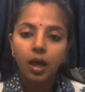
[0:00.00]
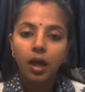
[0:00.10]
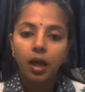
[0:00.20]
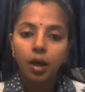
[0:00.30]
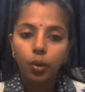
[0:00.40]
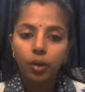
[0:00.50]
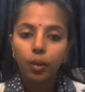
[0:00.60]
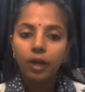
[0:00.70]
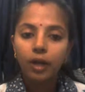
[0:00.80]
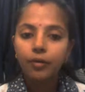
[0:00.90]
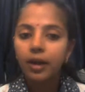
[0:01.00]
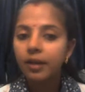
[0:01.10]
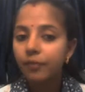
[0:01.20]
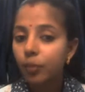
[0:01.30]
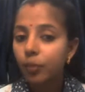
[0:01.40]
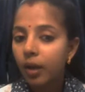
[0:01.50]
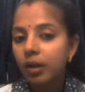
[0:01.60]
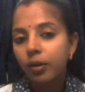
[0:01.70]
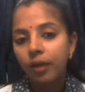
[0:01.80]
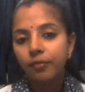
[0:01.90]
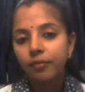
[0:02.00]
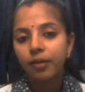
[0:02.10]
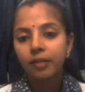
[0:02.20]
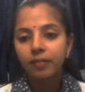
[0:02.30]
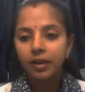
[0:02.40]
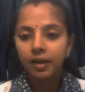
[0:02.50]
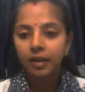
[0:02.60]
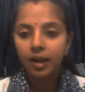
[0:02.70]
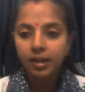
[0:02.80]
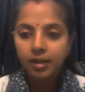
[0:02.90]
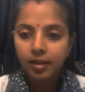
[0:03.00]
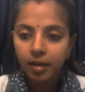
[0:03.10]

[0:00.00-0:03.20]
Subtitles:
Okay, well tried everyone. You have tried very nice.